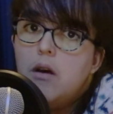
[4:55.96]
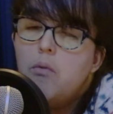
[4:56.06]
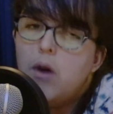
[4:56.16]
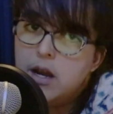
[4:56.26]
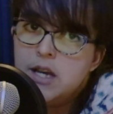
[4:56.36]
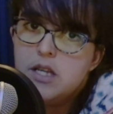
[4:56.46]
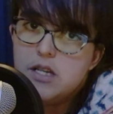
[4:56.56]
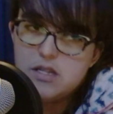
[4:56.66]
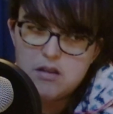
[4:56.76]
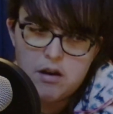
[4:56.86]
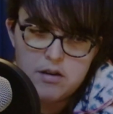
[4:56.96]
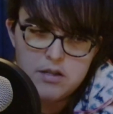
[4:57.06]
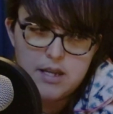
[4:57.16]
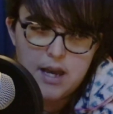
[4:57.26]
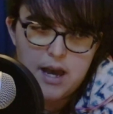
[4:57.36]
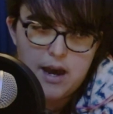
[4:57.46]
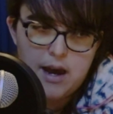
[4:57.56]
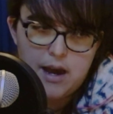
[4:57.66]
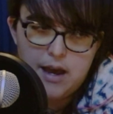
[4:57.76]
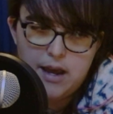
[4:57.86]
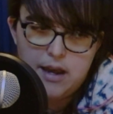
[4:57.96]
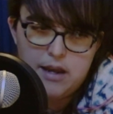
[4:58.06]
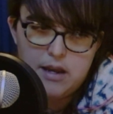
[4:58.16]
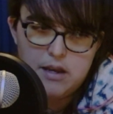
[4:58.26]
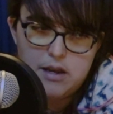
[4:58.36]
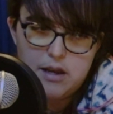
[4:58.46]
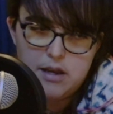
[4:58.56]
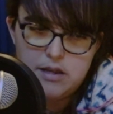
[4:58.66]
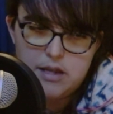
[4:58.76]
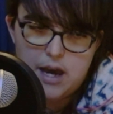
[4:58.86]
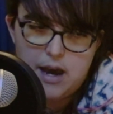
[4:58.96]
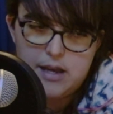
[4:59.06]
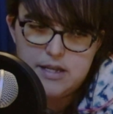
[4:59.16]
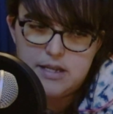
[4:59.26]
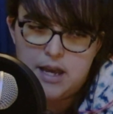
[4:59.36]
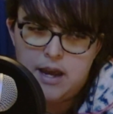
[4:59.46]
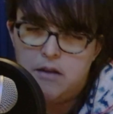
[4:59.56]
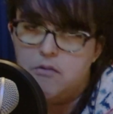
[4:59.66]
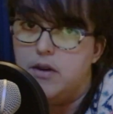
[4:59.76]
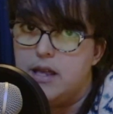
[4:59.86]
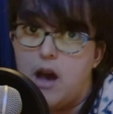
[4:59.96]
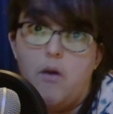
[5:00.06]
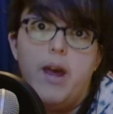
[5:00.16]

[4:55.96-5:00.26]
One of the songs that I sang without